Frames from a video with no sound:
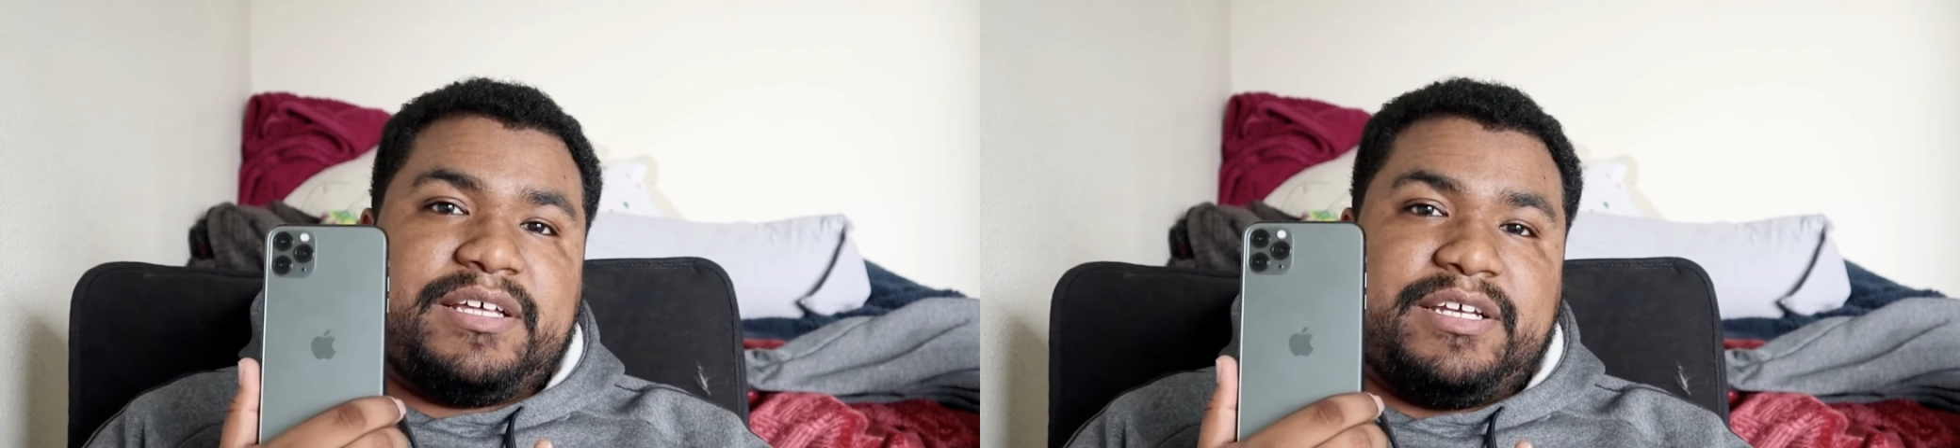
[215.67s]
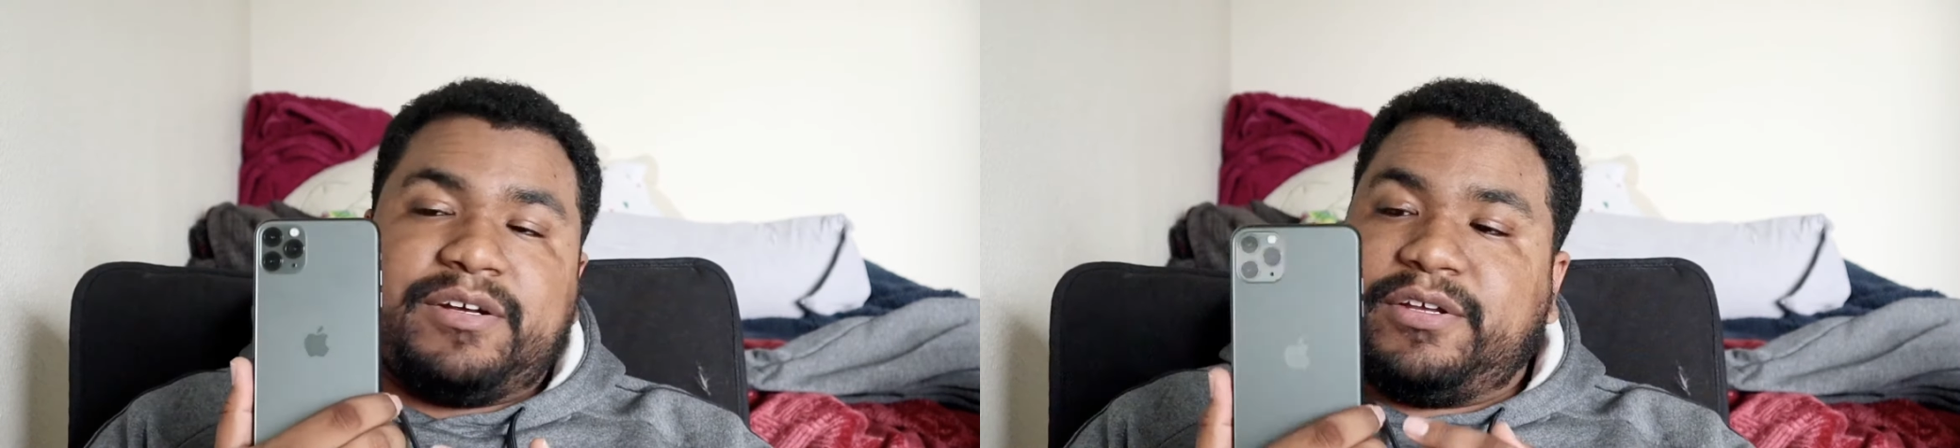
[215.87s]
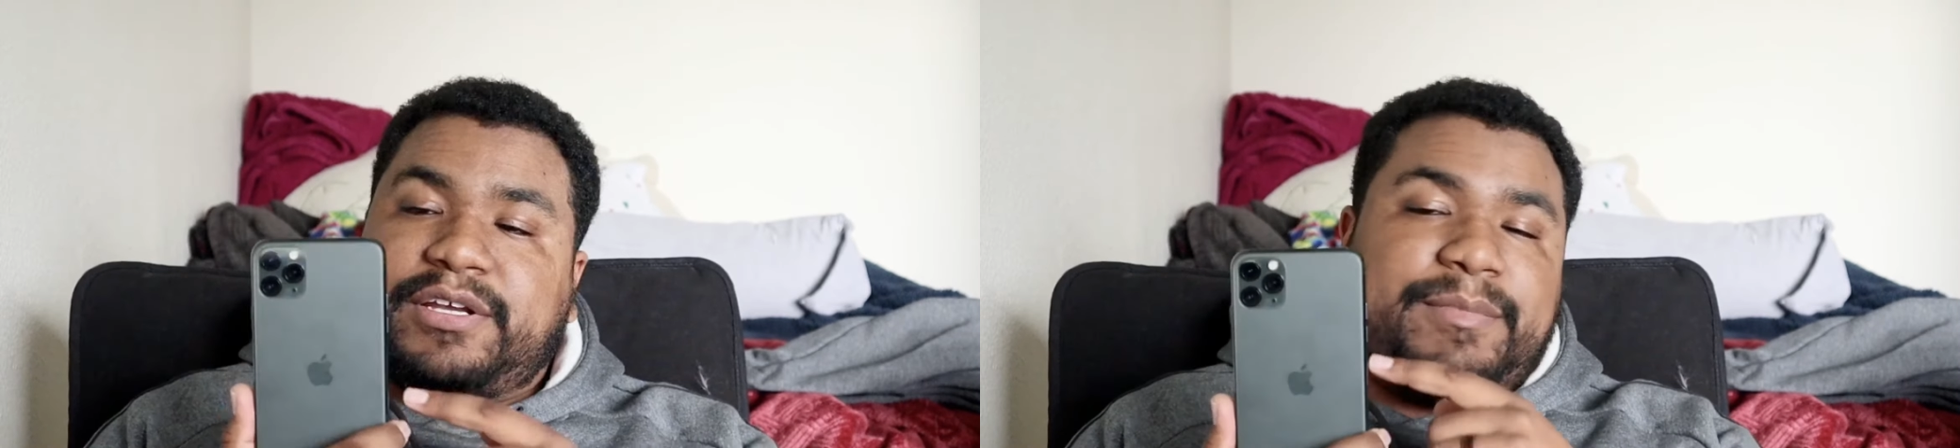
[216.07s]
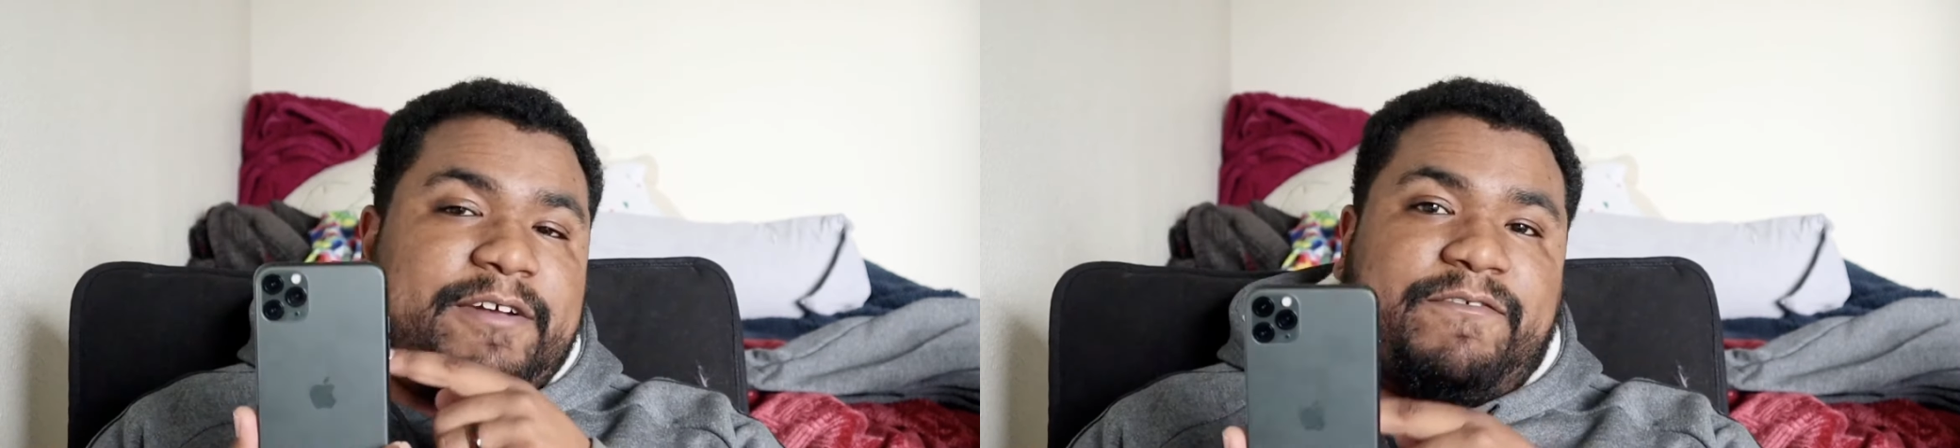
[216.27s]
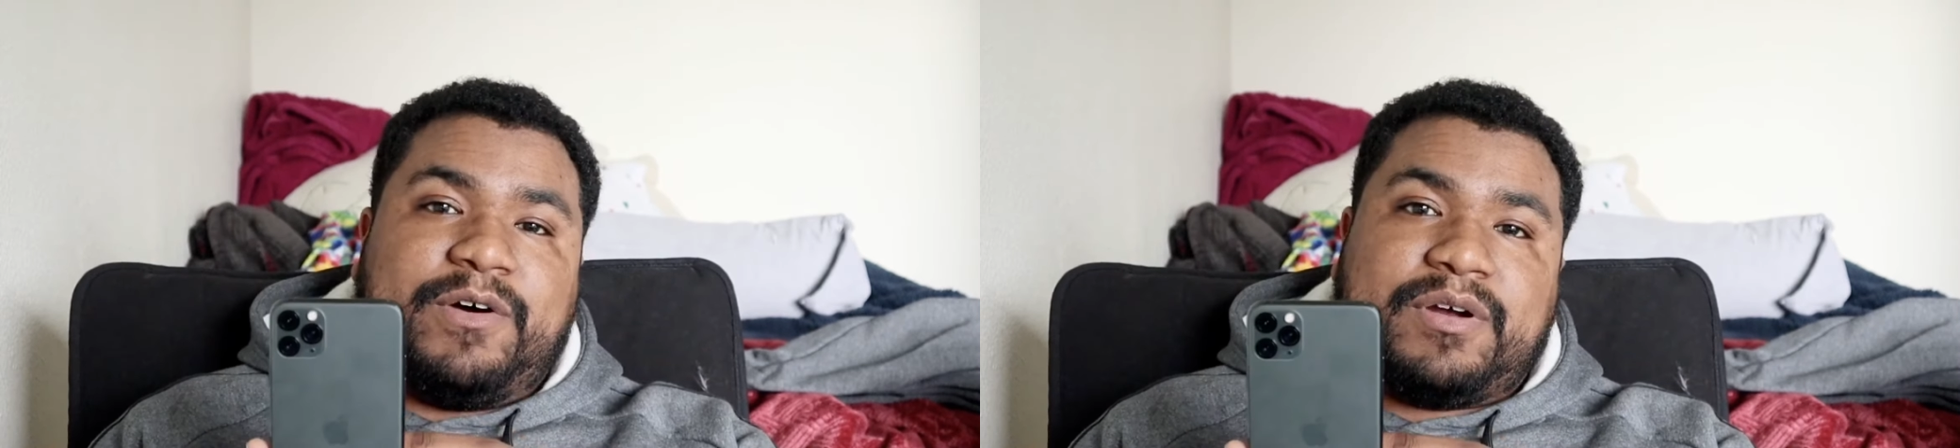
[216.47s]
You know, you can
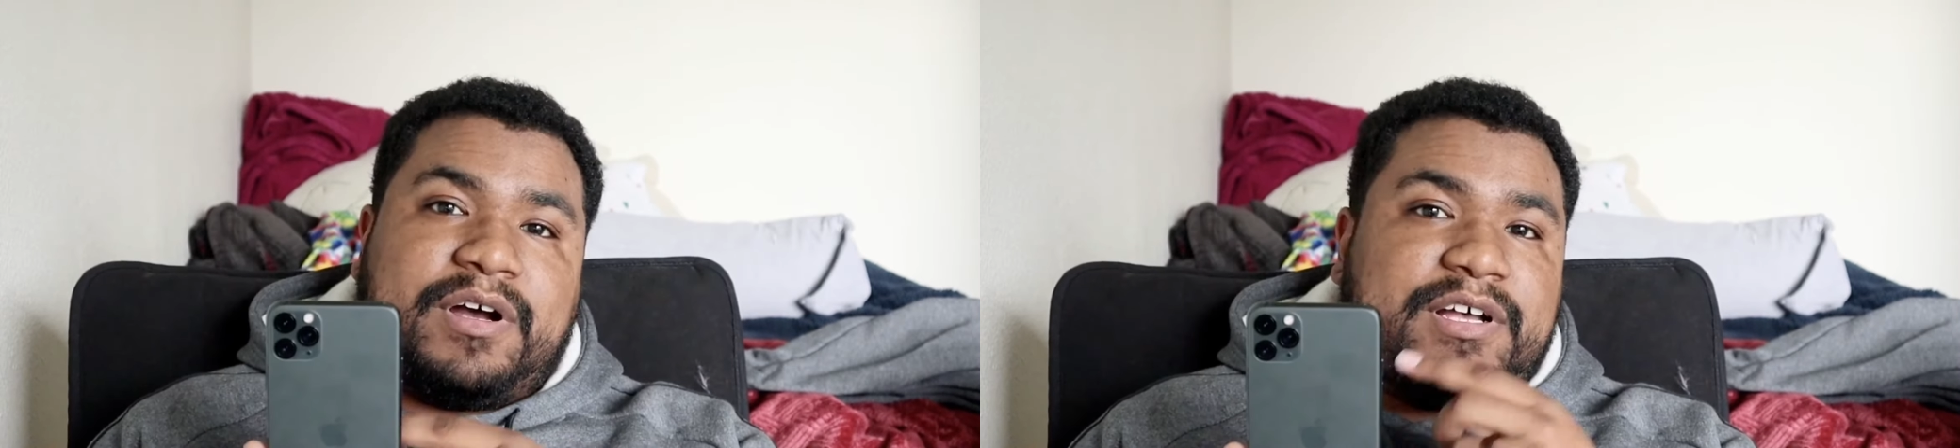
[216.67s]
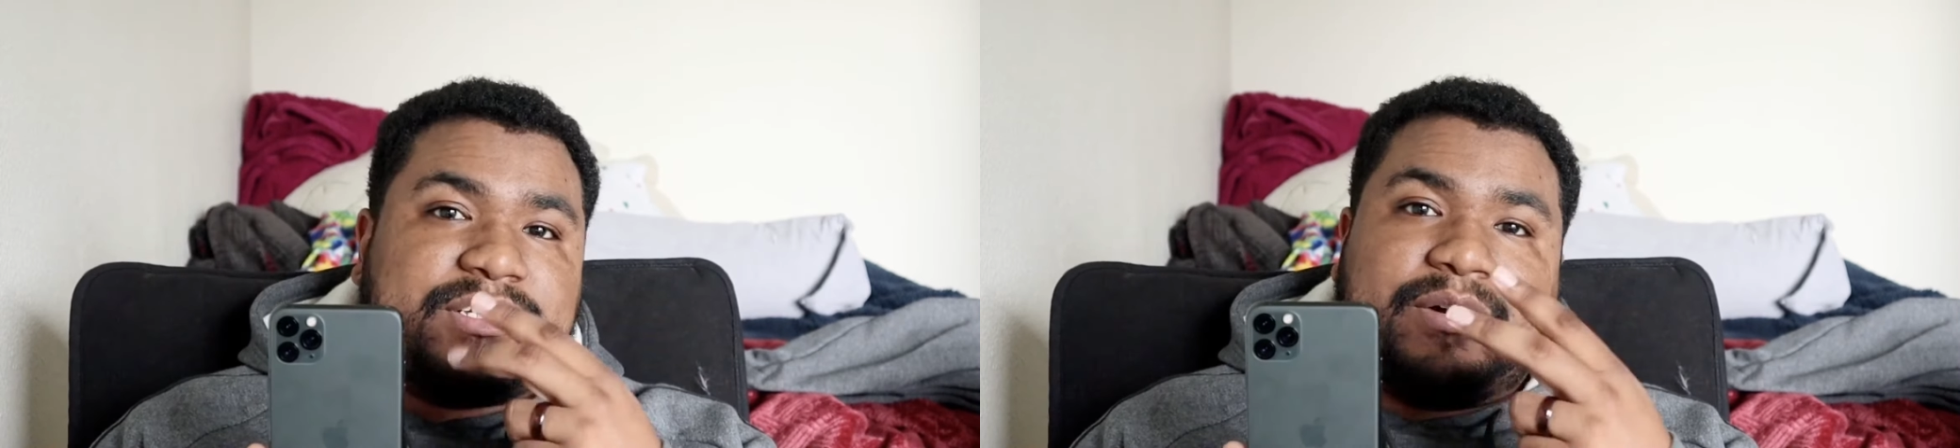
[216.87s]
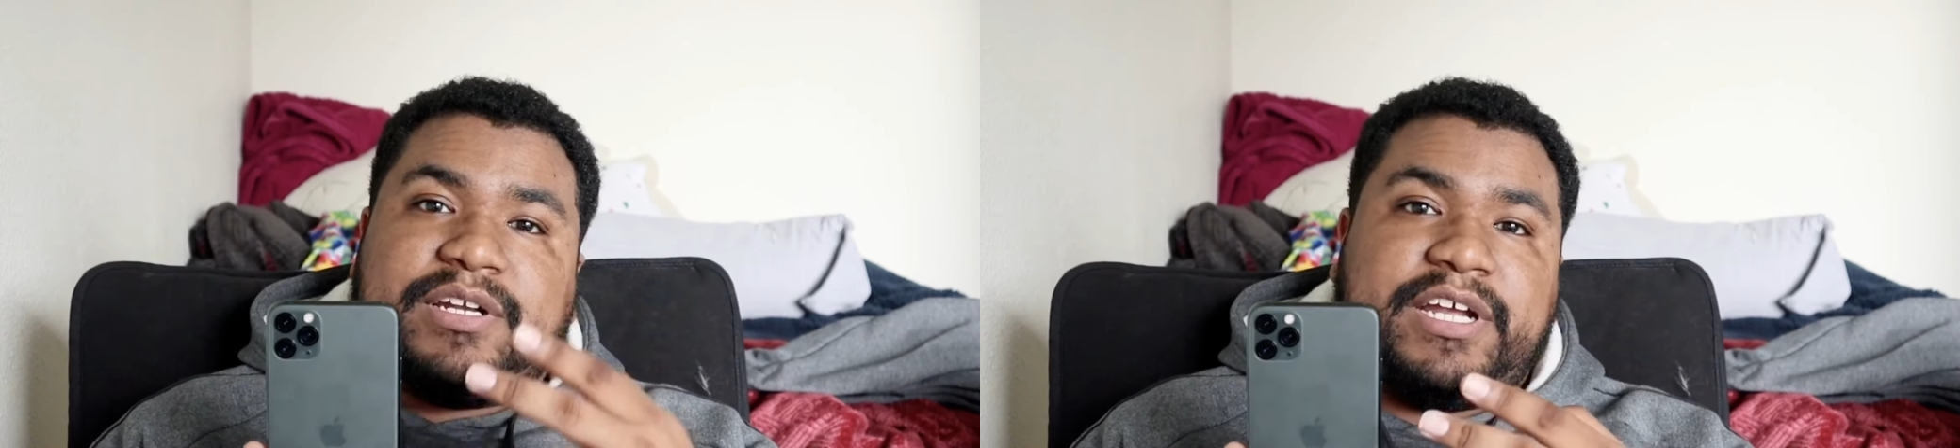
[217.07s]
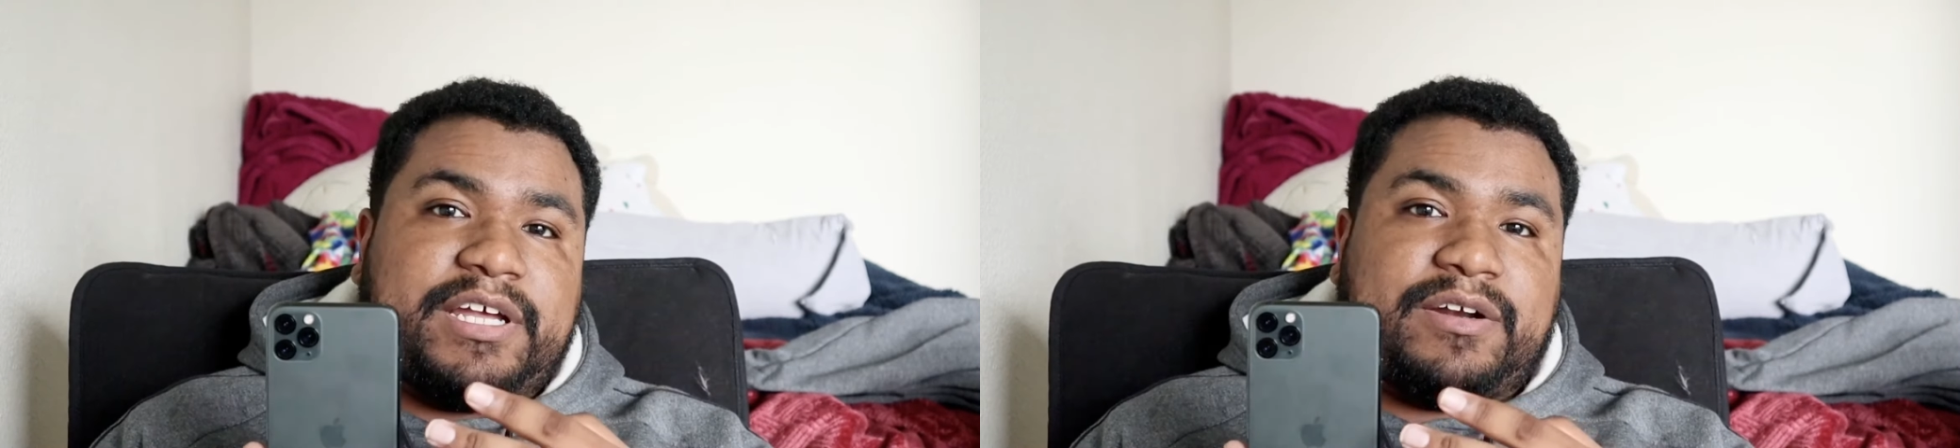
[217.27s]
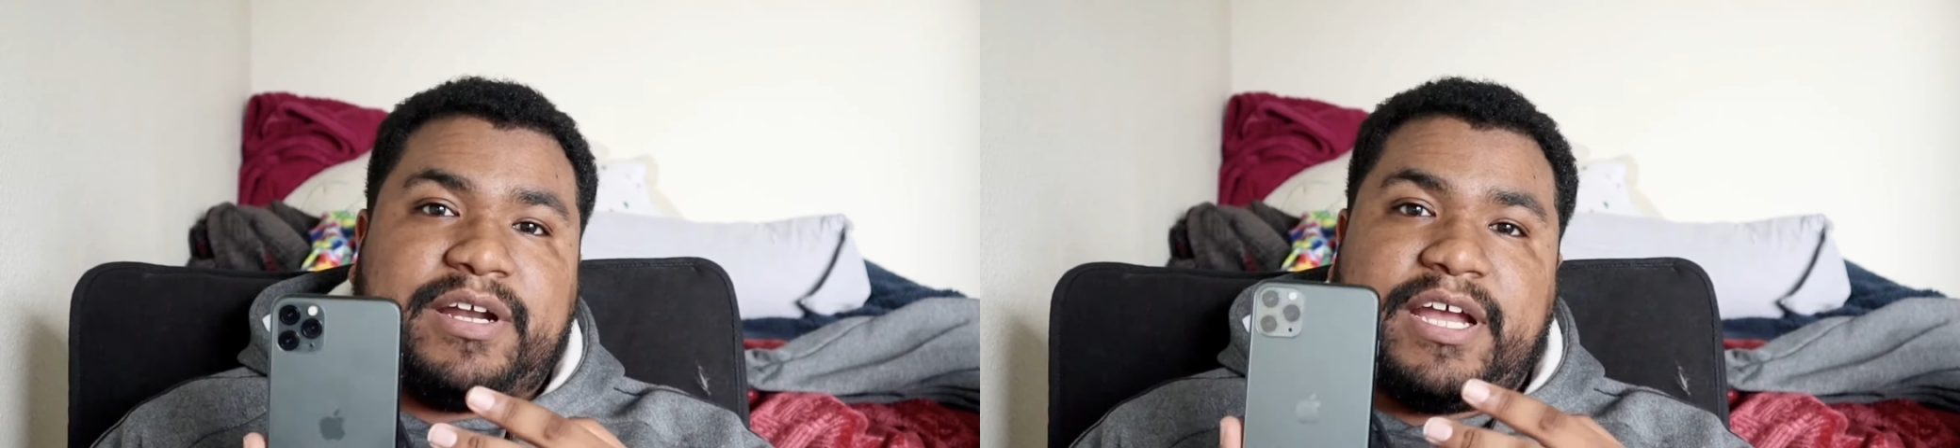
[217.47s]
make phone calls, go on the
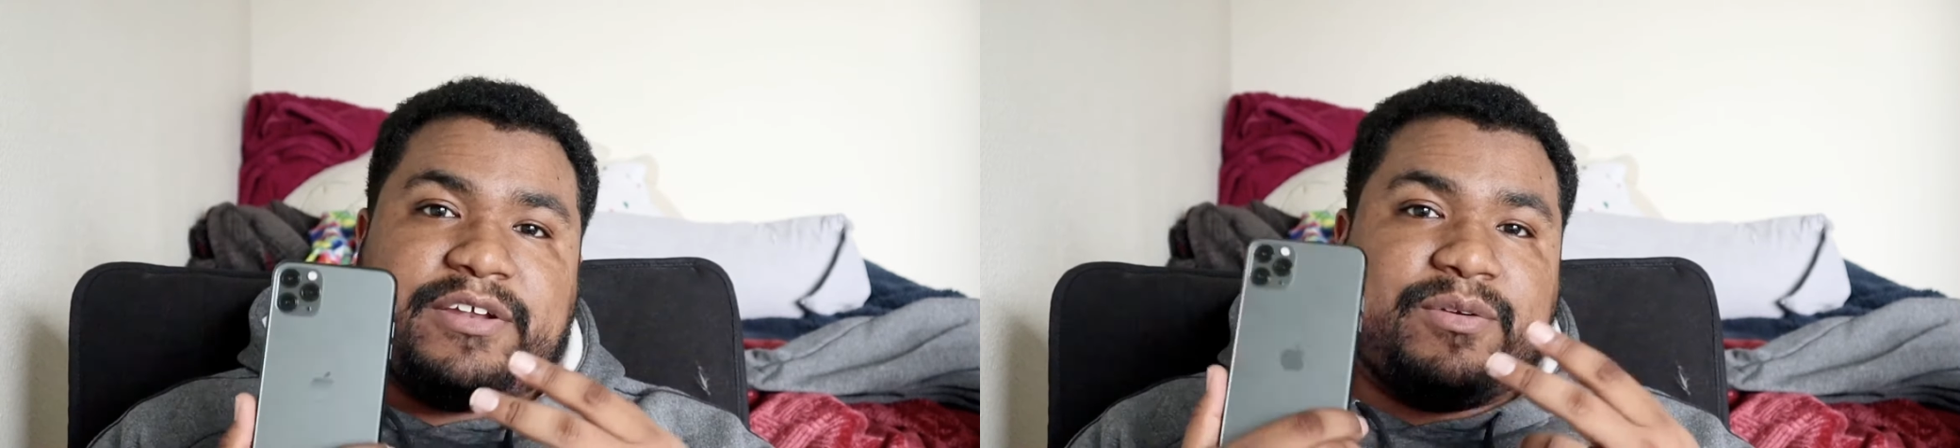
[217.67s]
internet,